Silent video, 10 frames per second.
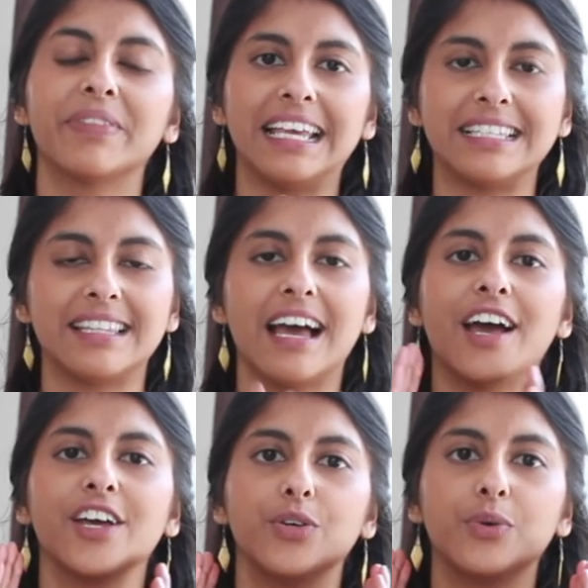is
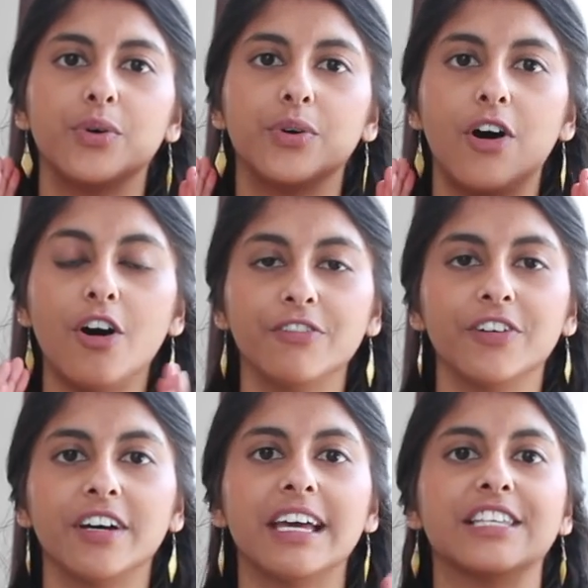that your
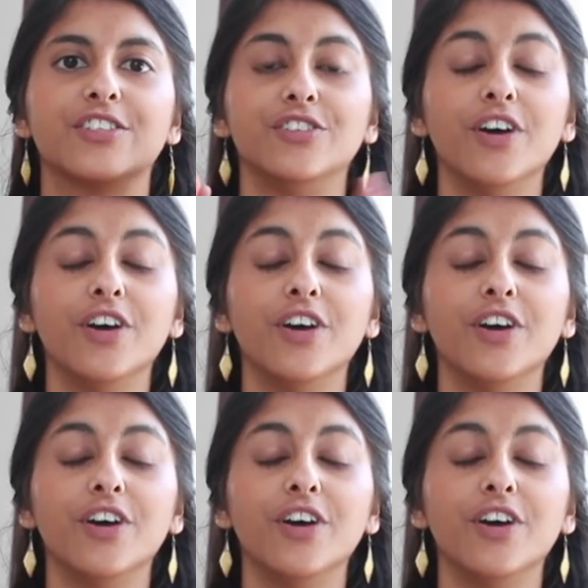offer is